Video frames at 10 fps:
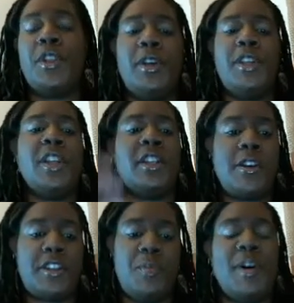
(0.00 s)
He's going to
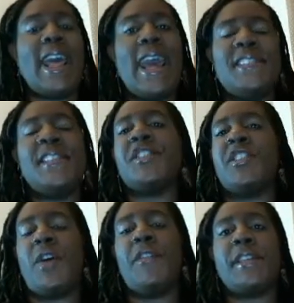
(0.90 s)
talk to you about AdSense and
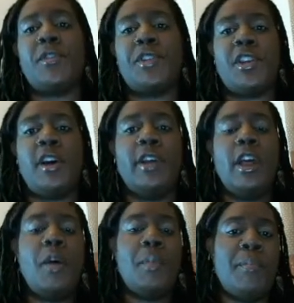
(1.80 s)
all this other stuff,
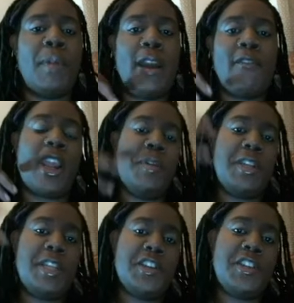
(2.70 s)
but my
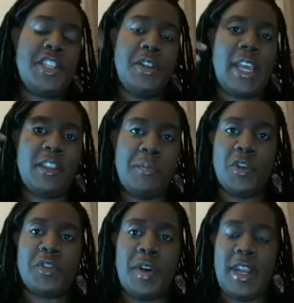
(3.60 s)
recommendation to get the
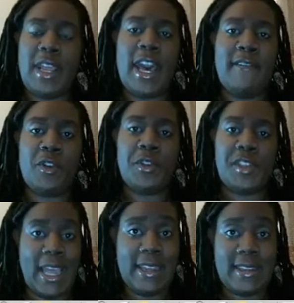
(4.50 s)
most money out of your
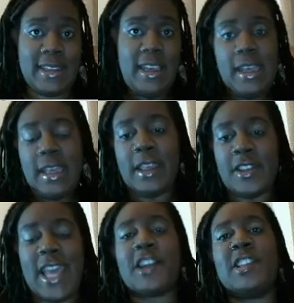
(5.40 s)
site
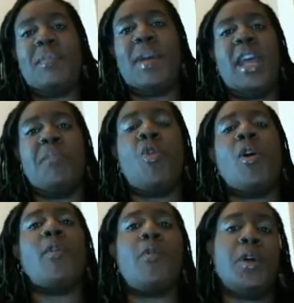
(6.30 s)
is to actually make it more
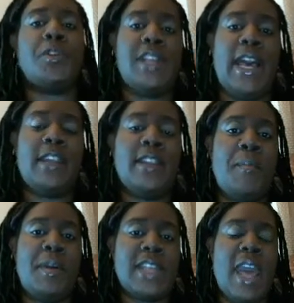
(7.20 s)
of a real site, and
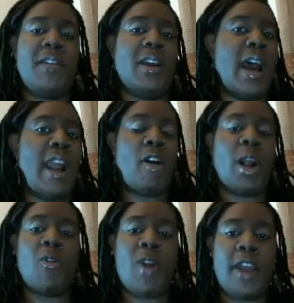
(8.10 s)
that means hiring
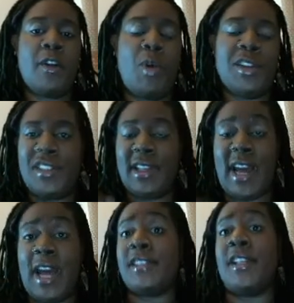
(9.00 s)
a writer once the
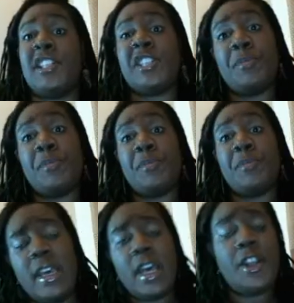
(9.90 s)
content is spun
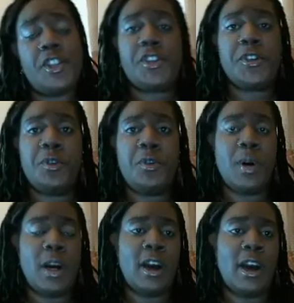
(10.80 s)
to
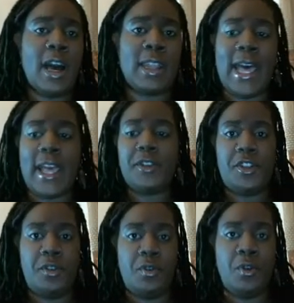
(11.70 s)
allow you
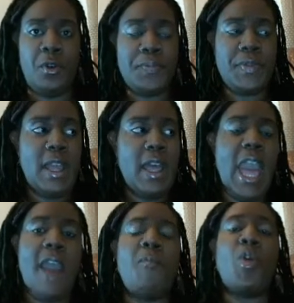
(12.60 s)
to
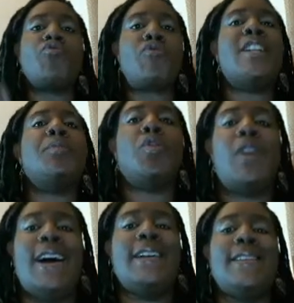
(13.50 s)
have more readable
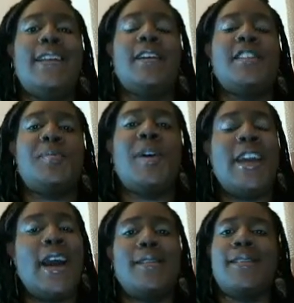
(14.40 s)
content, because spun
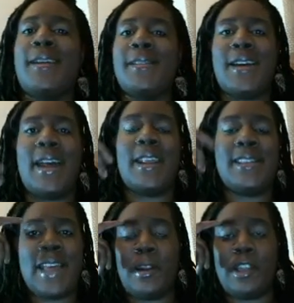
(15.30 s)
content can kind of
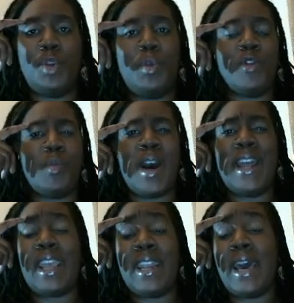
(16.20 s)
sound a little bit
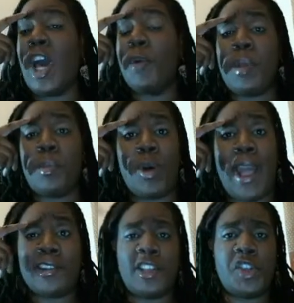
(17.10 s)
robotic and not how people
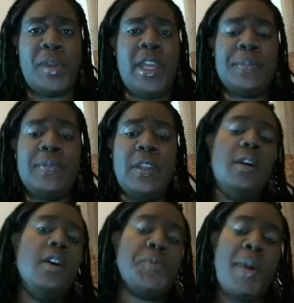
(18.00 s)
actually speak.
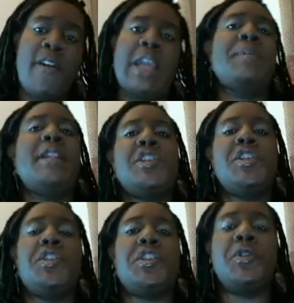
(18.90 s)
So my recommendation
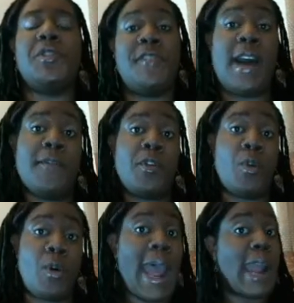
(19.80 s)
is to go to Fiverr
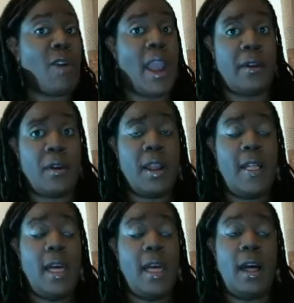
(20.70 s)
or iWriter,
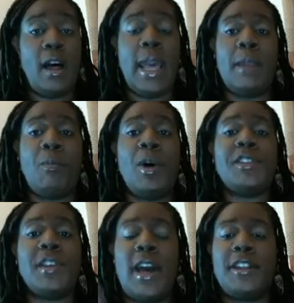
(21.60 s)
and then once
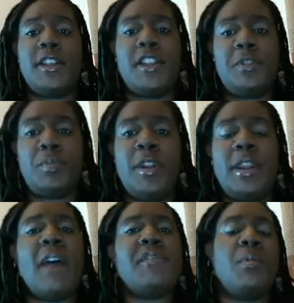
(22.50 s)
the content is spun, to
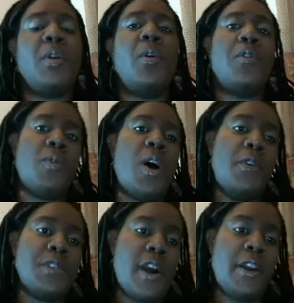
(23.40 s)
have someone go through all
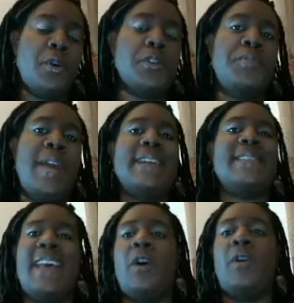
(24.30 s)
those articles, make it
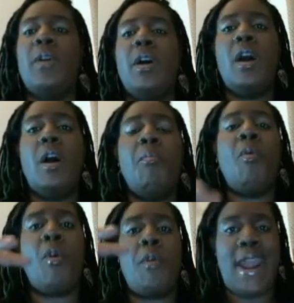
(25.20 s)
sound
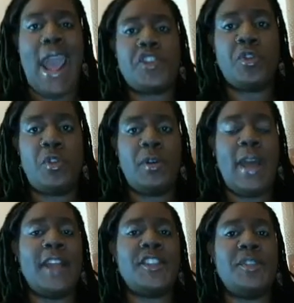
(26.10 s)
more natural,
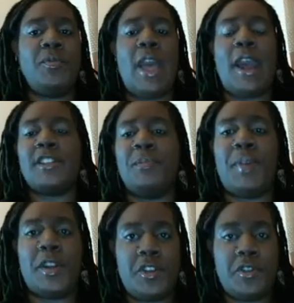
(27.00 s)
add some
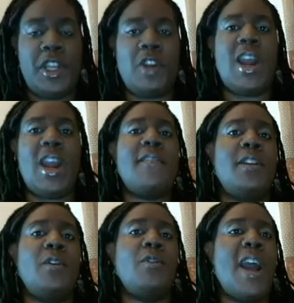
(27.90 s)
pictures and
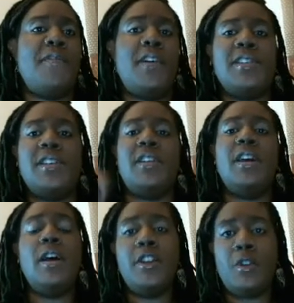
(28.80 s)
graphics, and
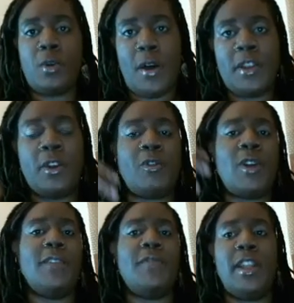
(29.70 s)
do all
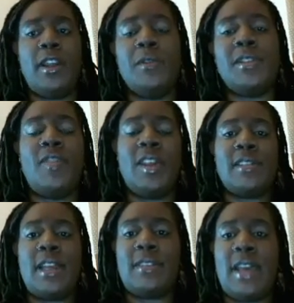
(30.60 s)
create videos and things
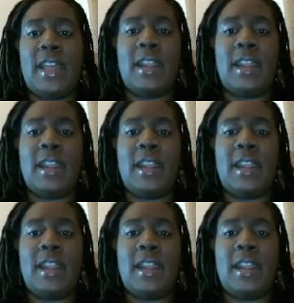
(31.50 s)
like that.